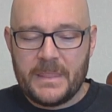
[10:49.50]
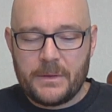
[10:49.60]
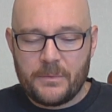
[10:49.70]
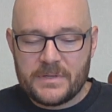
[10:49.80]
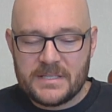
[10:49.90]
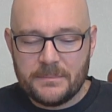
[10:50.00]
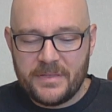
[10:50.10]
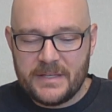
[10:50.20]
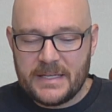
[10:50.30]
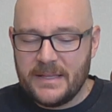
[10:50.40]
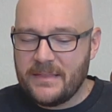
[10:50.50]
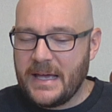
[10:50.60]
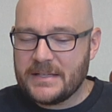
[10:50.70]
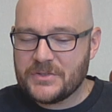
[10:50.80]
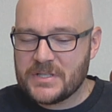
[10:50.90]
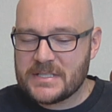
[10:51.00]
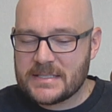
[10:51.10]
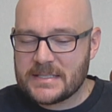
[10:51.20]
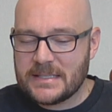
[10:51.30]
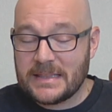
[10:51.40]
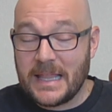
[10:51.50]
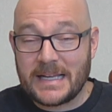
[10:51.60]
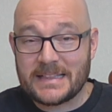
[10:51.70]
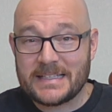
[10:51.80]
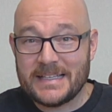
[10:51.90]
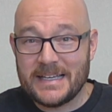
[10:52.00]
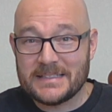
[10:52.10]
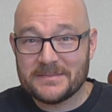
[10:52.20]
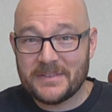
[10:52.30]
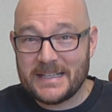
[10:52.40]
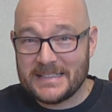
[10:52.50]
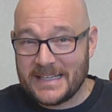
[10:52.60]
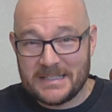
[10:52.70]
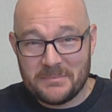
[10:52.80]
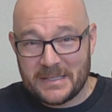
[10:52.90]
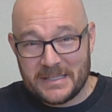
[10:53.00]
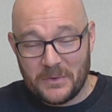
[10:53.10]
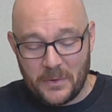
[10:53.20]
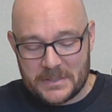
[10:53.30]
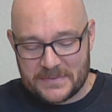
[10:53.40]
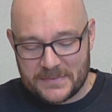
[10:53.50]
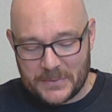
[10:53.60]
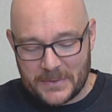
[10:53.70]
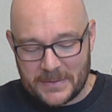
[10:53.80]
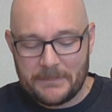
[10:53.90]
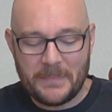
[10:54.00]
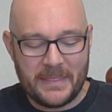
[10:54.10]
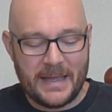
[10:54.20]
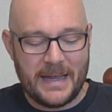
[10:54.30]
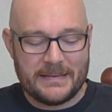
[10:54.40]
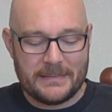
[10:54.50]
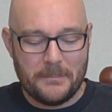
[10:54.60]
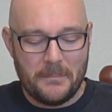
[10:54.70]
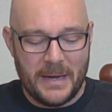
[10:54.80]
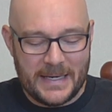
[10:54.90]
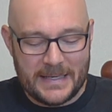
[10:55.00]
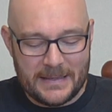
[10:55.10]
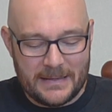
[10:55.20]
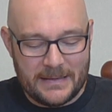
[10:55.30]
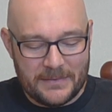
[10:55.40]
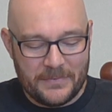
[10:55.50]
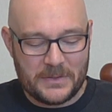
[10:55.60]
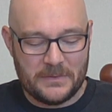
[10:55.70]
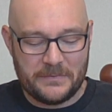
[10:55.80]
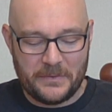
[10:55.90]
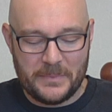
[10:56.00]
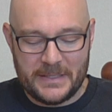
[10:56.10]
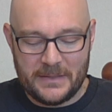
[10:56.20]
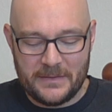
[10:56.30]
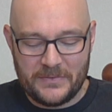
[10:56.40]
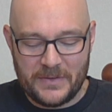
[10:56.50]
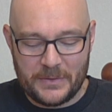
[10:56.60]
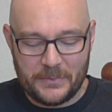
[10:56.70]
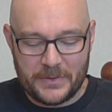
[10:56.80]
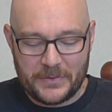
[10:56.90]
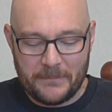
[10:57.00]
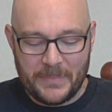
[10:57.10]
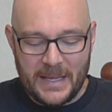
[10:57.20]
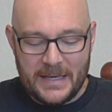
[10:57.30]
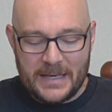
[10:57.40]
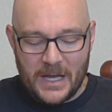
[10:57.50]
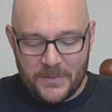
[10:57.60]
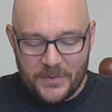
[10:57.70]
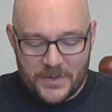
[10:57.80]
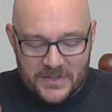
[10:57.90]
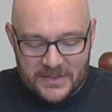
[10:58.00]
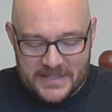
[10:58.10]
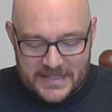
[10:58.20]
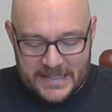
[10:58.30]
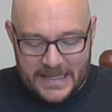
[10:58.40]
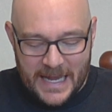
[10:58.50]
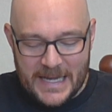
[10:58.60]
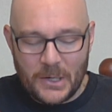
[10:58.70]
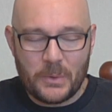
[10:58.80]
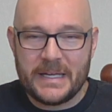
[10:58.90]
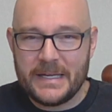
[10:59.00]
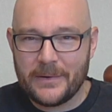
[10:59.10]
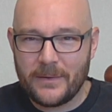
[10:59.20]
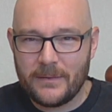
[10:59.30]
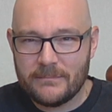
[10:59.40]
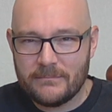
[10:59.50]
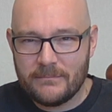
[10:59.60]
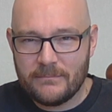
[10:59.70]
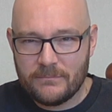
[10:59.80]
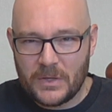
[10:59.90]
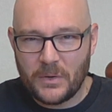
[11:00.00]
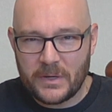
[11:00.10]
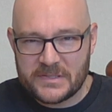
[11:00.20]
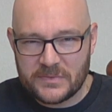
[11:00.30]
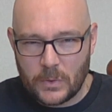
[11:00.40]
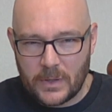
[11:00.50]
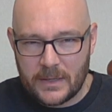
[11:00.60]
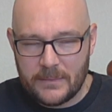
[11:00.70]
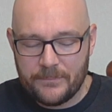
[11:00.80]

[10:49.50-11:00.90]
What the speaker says: There was something in that just slightly elevated ambient noise floor that made it difficult for me to distinguish. Now, if you're just listening, I don't hear the noise floor,